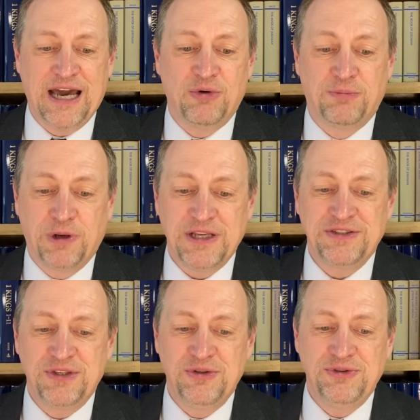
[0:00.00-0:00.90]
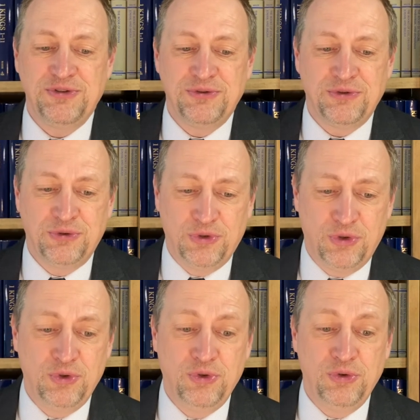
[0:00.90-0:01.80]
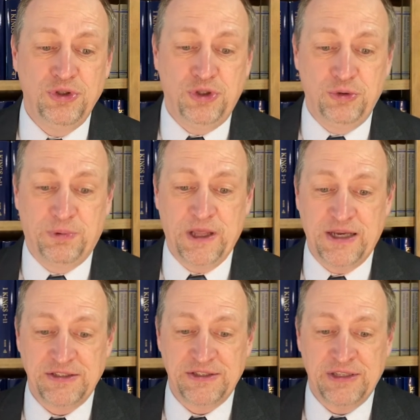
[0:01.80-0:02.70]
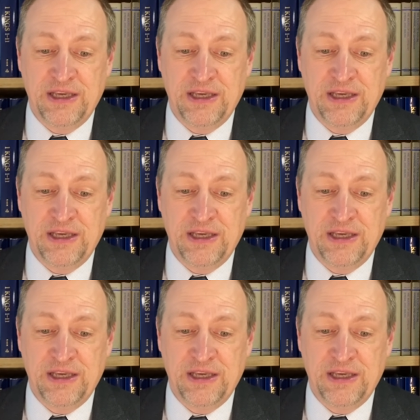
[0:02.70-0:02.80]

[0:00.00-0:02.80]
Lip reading: will bless those who you bless,